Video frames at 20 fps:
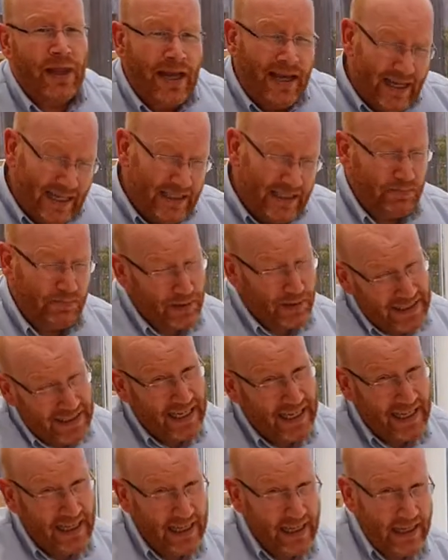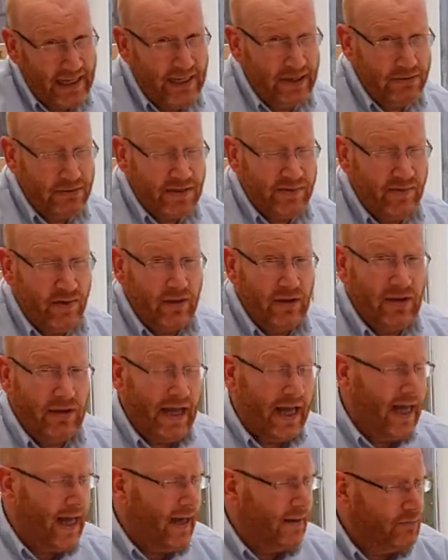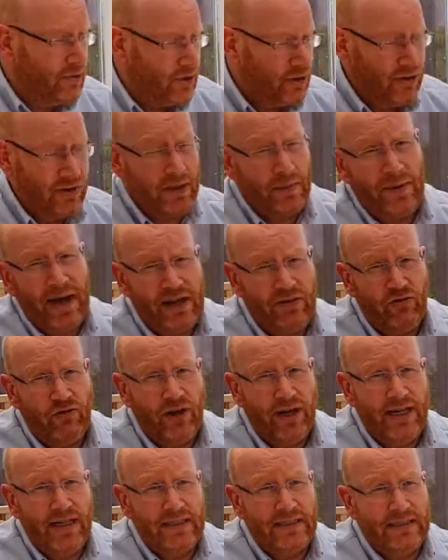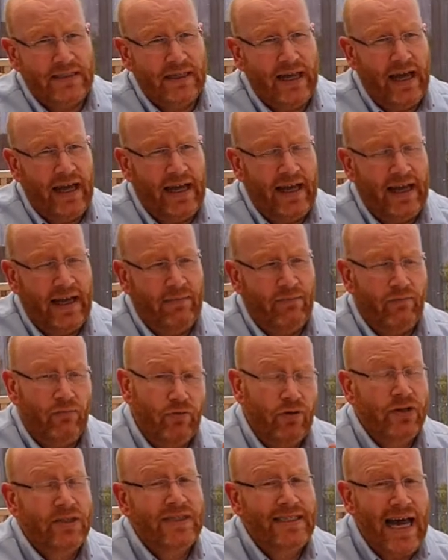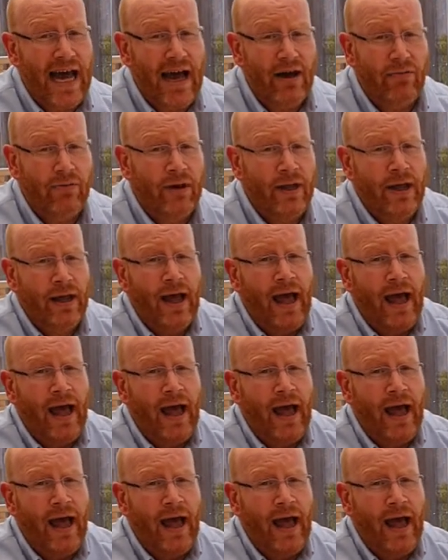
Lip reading: This is particularly useful should the batteries run down,